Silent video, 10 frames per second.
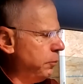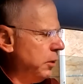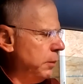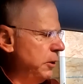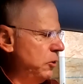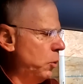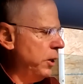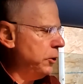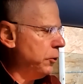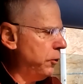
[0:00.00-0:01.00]
probably
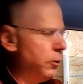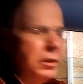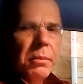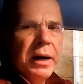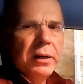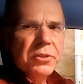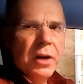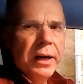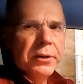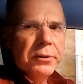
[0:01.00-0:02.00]
20 or 30 miles
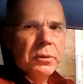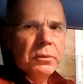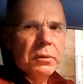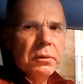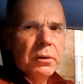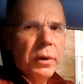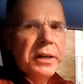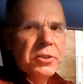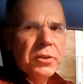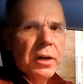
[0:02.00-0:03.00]
higher than the
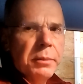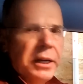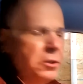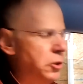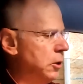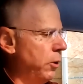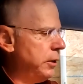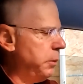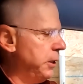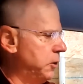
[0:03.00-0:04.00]
range that I'm actually going
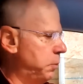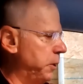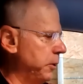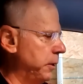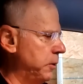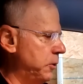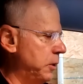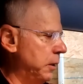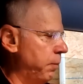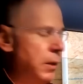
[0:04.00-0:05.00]
to be
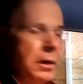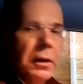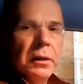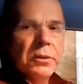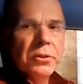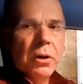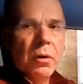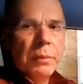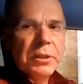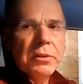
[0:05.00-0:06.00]
experiencing.
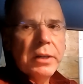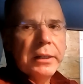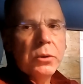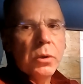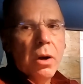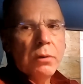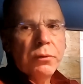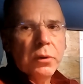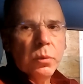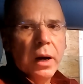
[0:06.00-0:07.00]
So I'm going to take you along
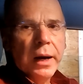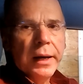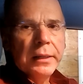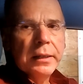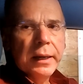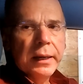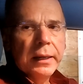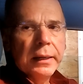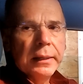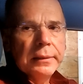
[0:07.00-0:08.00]
for the ride
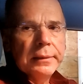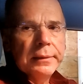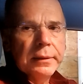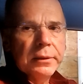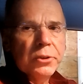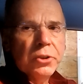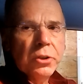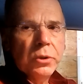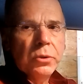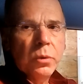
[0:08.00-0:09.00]
and
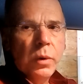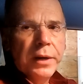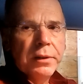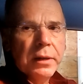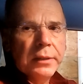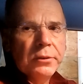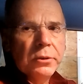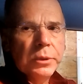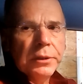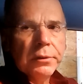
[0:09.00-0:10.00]
show you the way that I
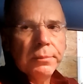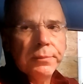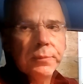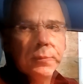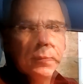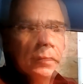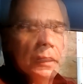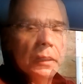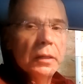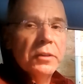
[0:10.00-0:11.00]
do it.
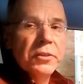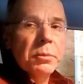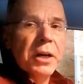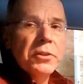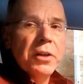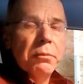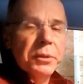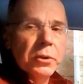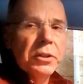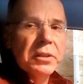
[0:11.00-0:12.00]
Some cars have
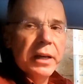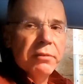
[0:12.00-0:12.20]
built-in